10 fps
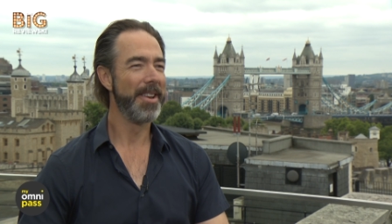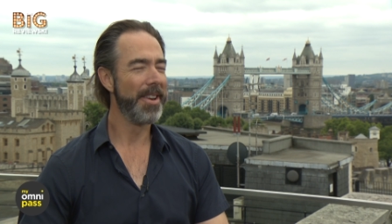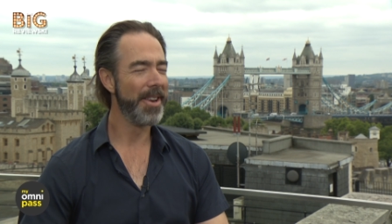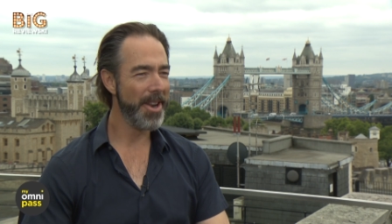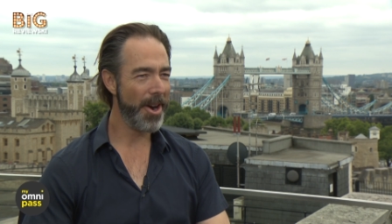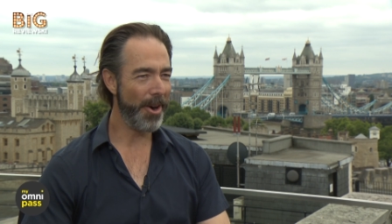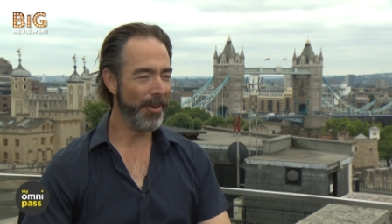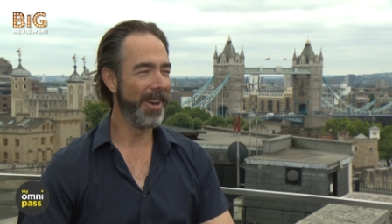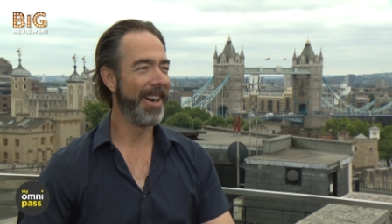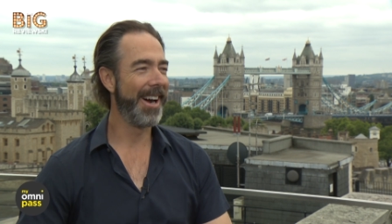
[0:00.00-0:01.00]
No.
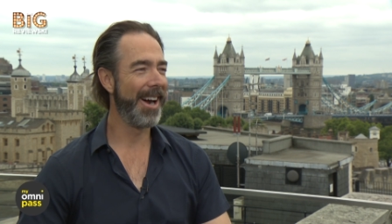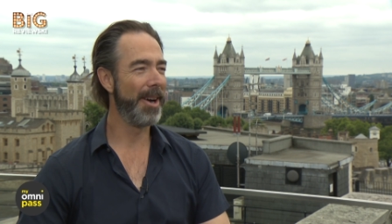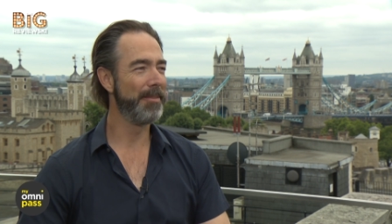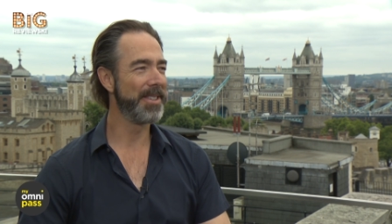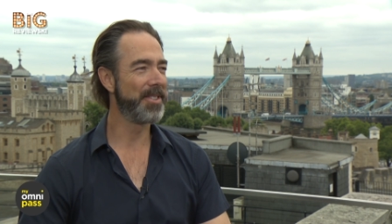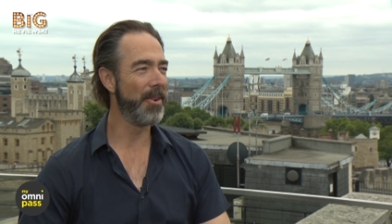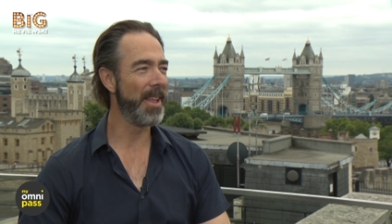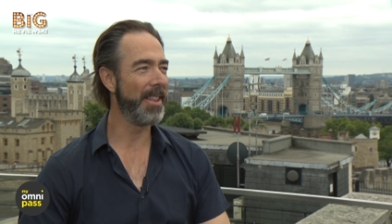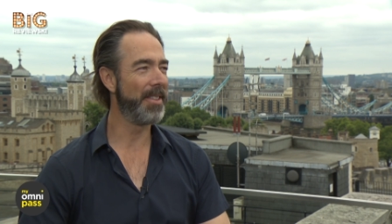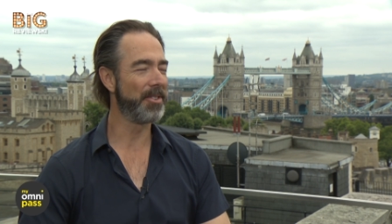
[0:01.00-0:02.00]
Okay. Um, so
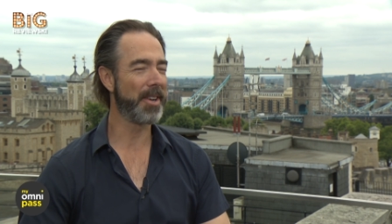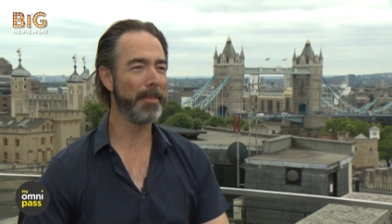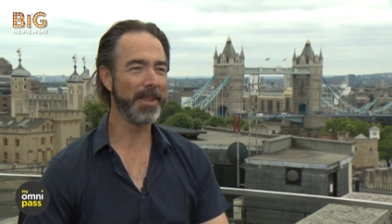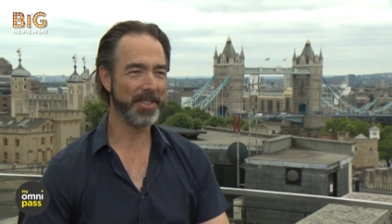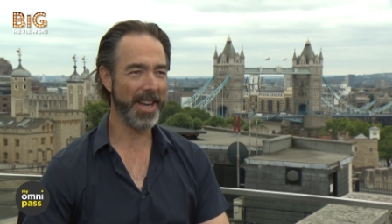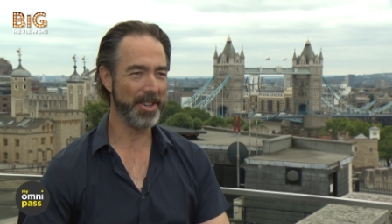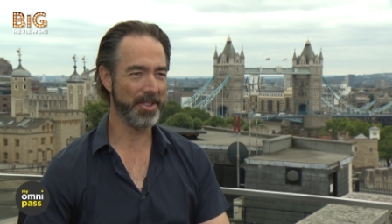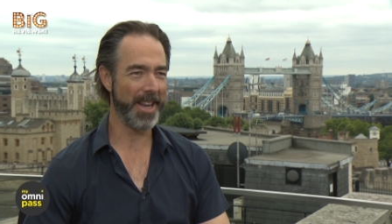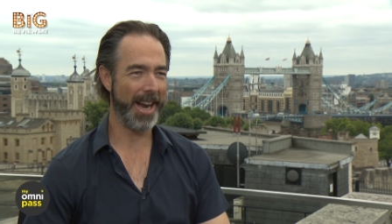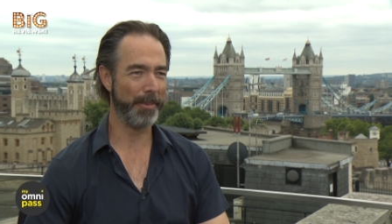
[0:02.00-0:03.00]
it, there's a couple of stages
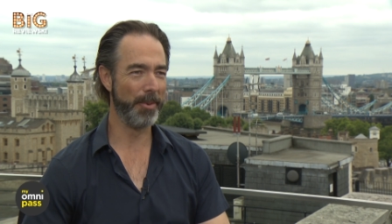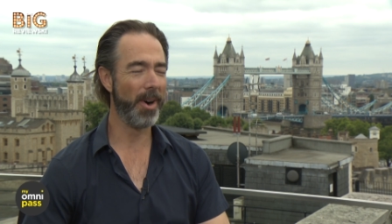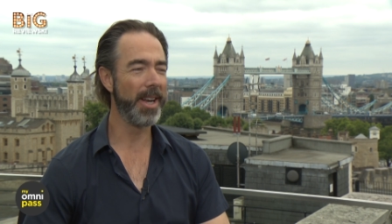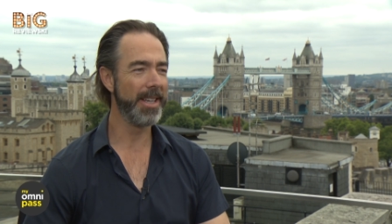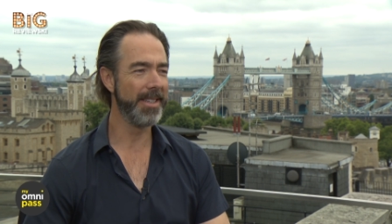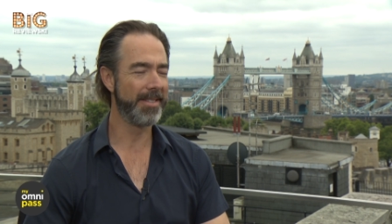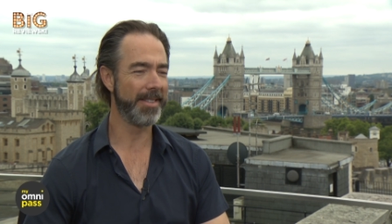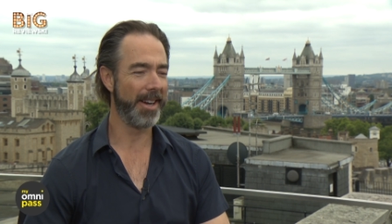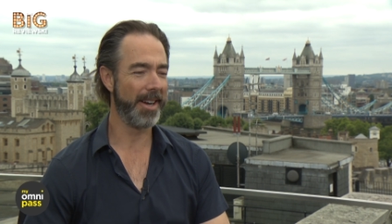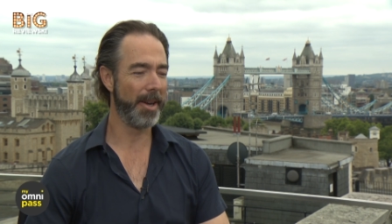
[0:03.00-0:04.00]
that happen. One is,
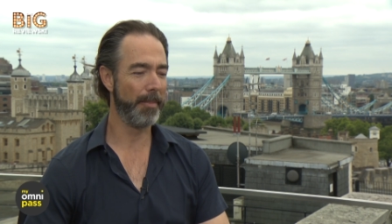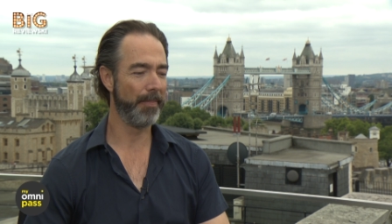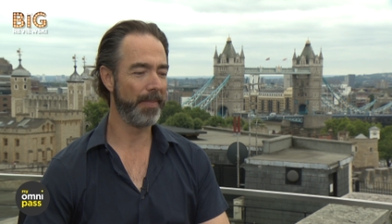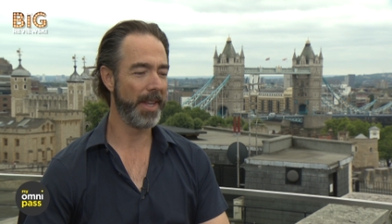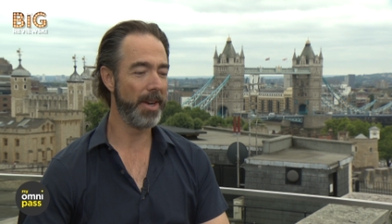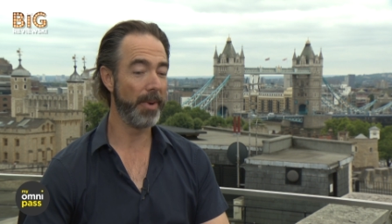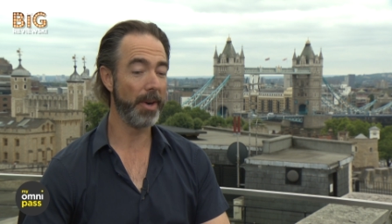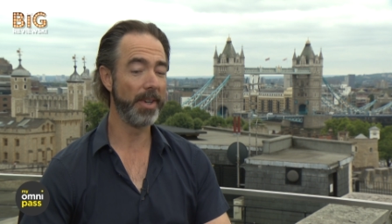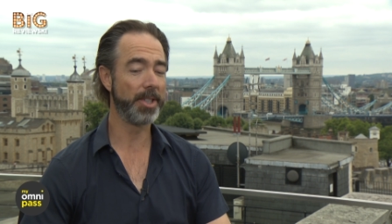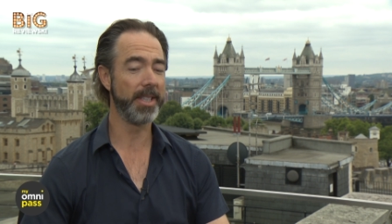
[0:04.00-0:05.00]
um, you know, we
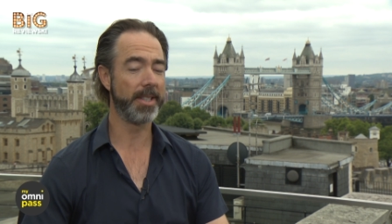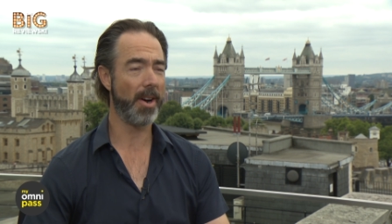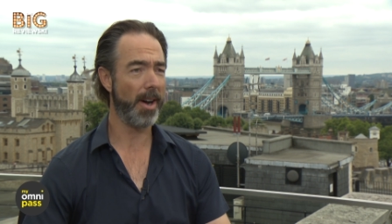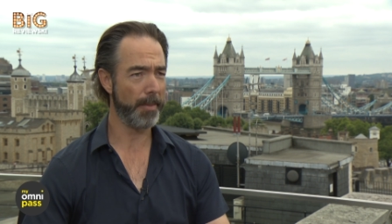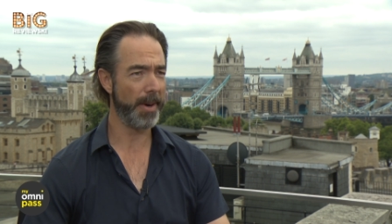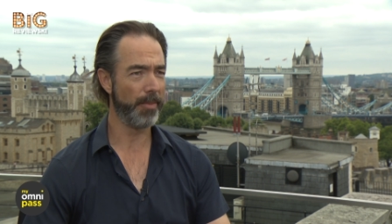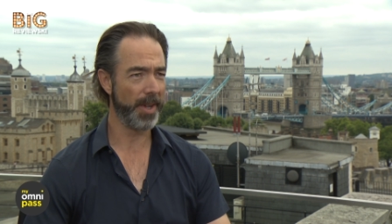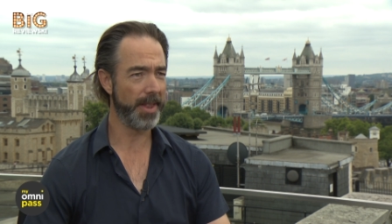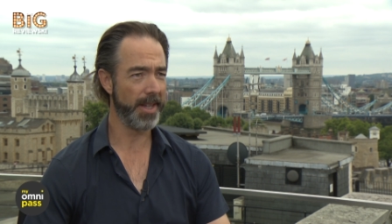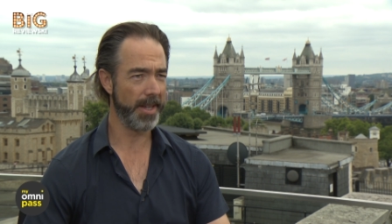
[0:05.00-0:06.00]
originally talk about
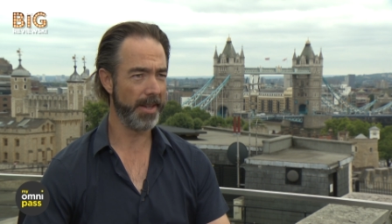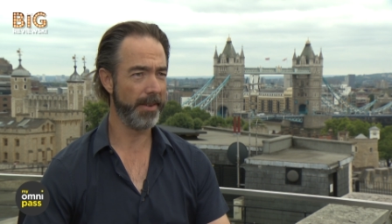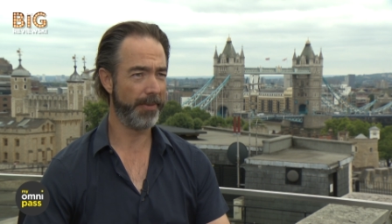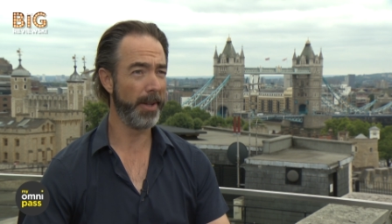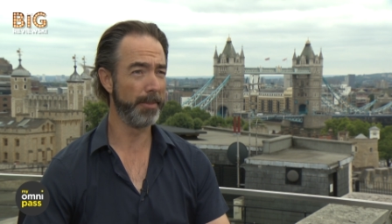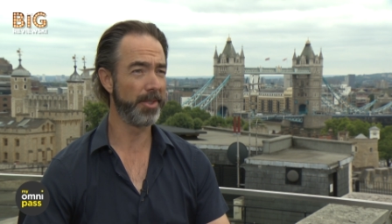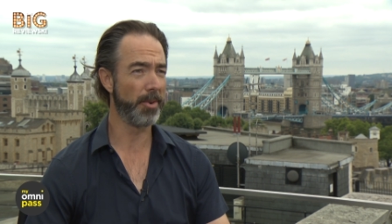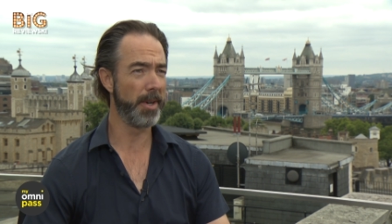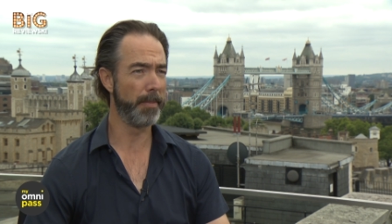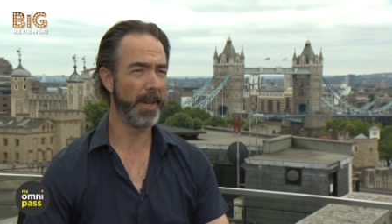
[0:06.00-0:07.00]
what the film is
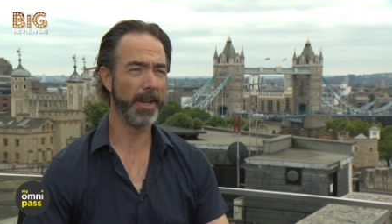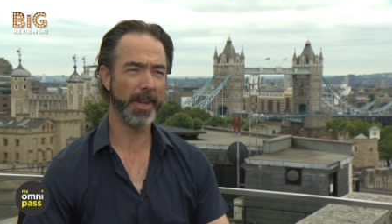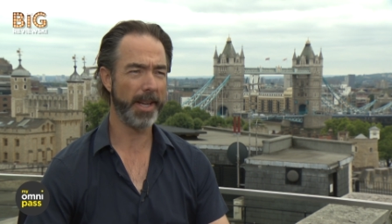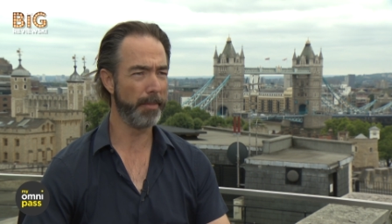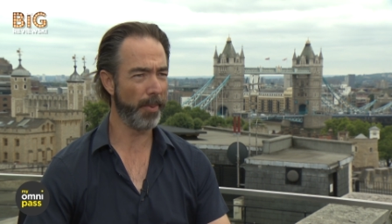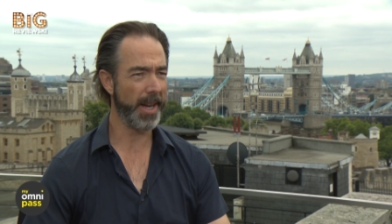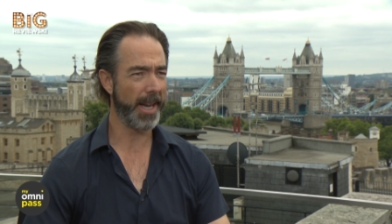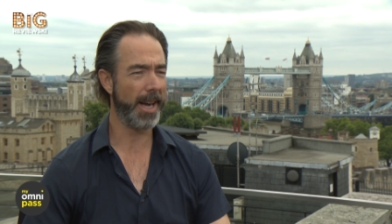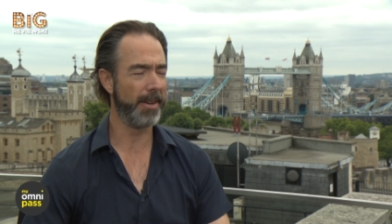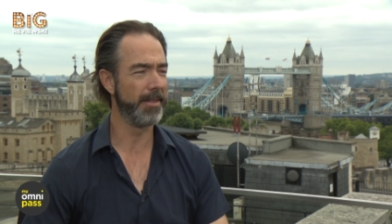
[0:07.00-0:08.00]
going to be, and we kind of break
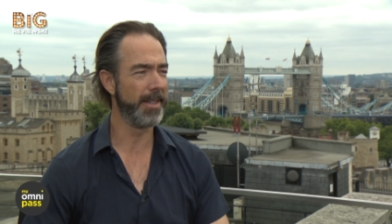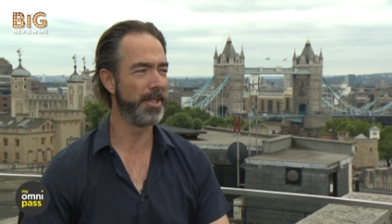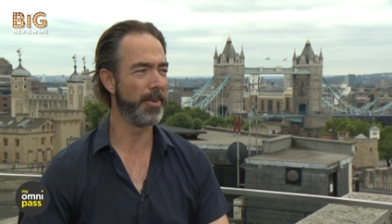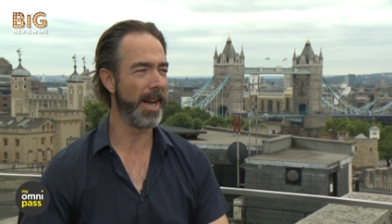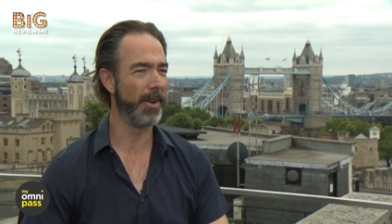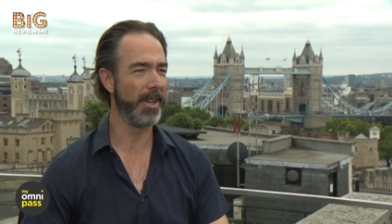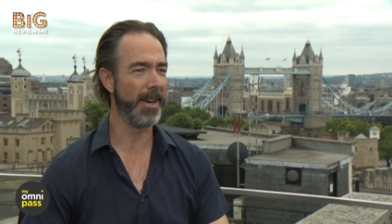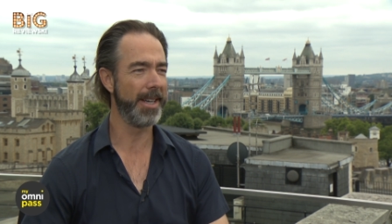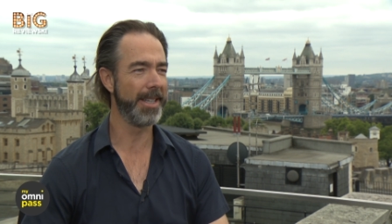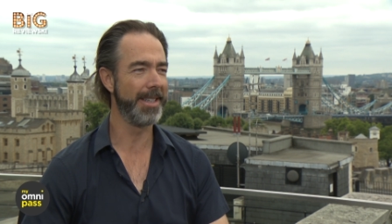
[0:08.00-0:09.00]
it out into an
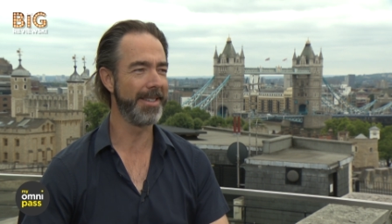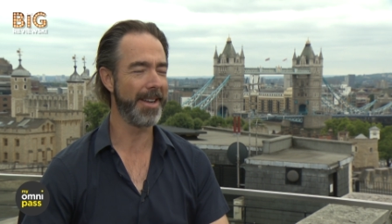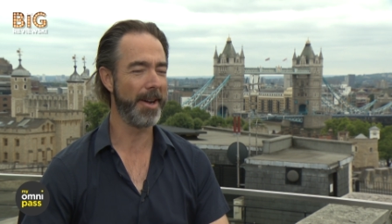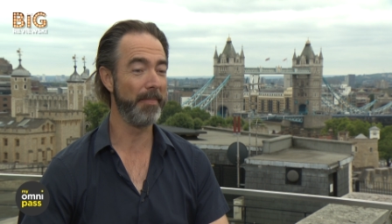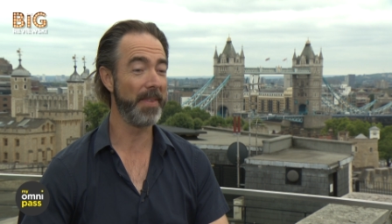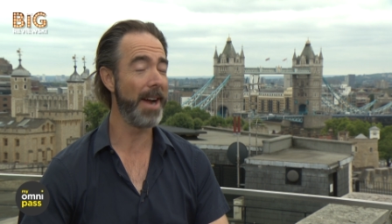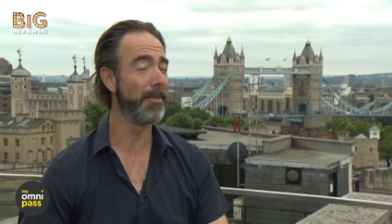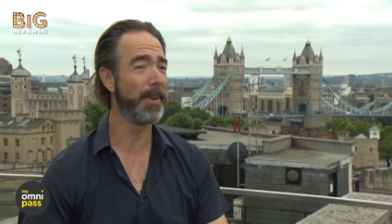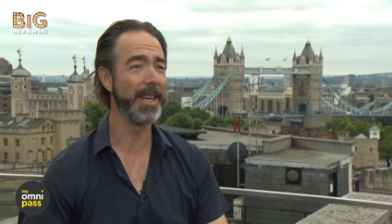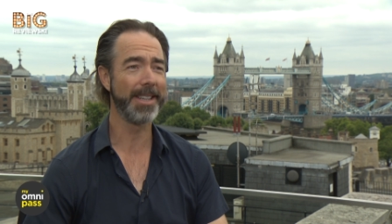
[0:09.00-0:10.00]
outline, and um,
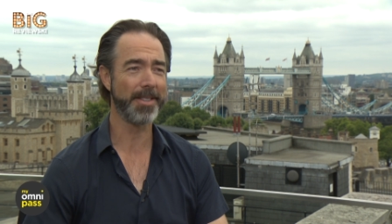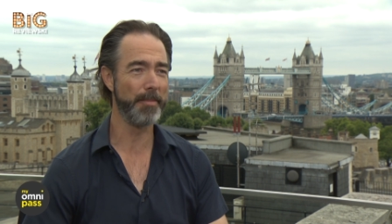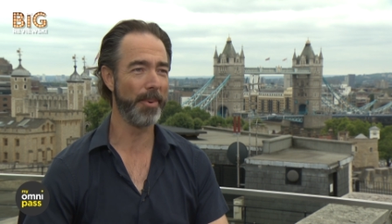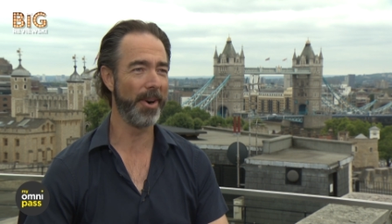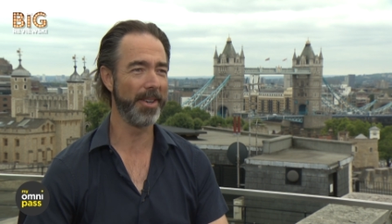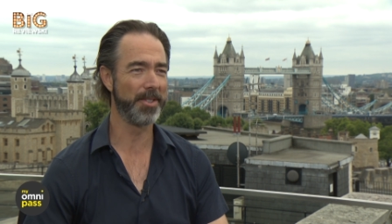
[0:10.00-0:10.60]
everybody gets on board.